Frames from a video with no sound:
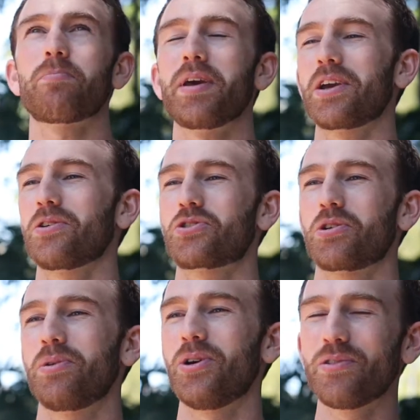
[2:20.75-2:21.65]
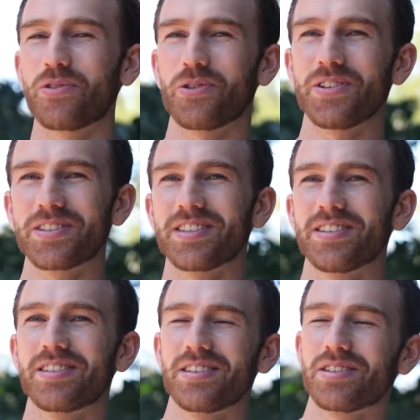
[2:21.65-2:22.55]
Being an entrepreneur, for
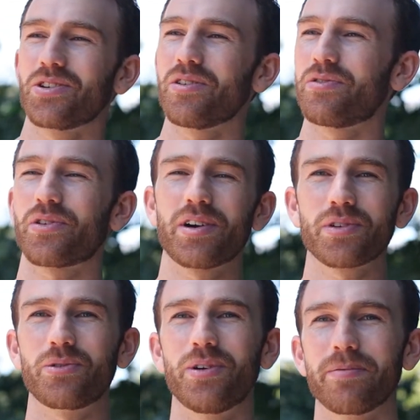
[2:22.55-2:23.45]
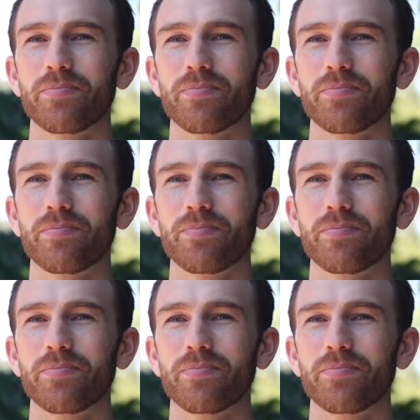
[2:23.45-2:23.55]
instance, it's not for everyone.